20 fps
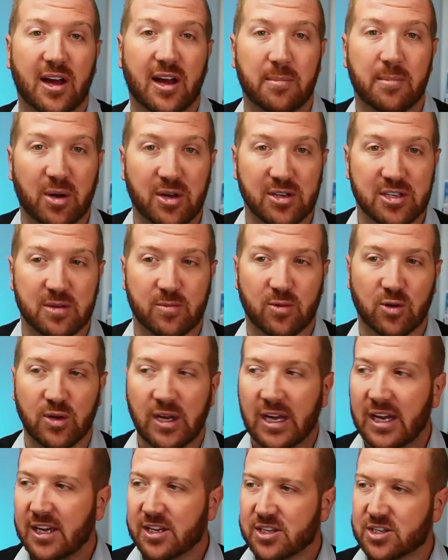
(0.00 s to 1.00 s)
possible
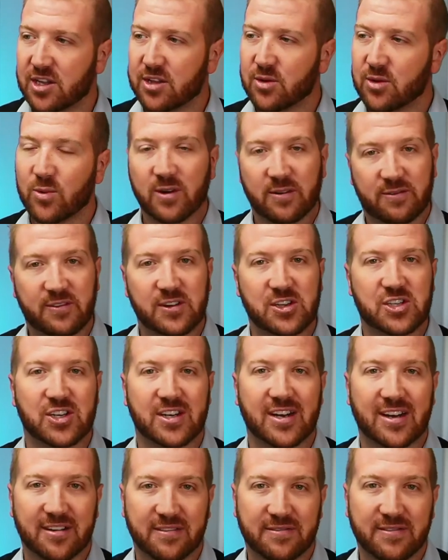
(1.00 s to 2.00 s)
so that we're efficient and
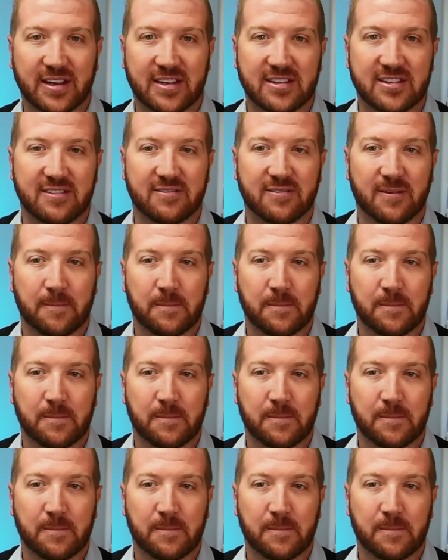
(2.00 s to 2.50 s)
effective.